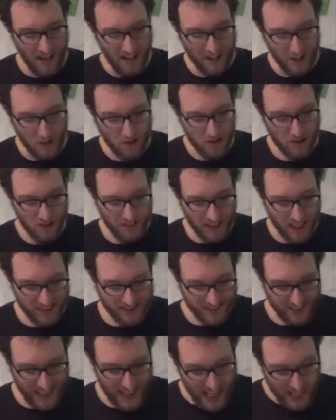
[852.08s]
Usually
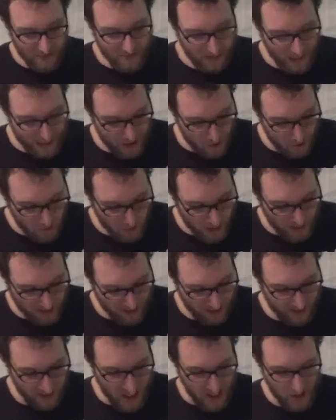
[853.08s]
less than eight fans
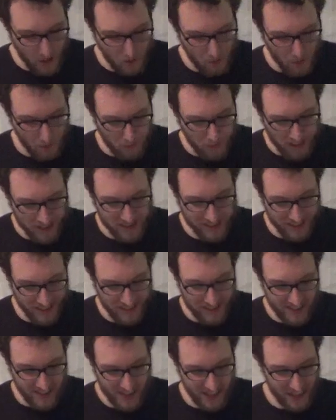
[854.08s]
present, the publicity
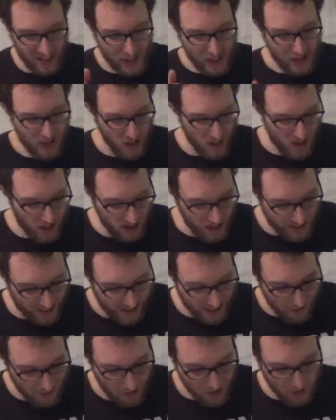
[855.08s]
stunt ensured that
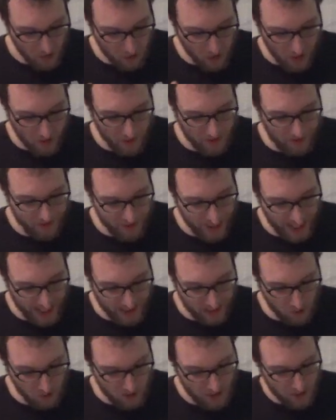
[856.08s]
there were screaming
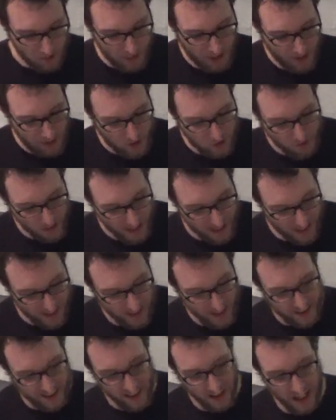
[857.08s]
fans when the Beatles
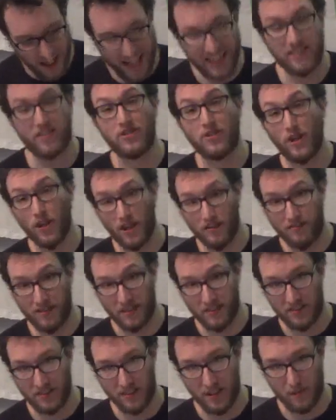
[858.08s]
made their Ed
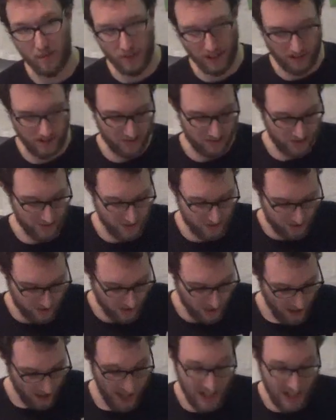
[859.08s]
Sullivan's appearances.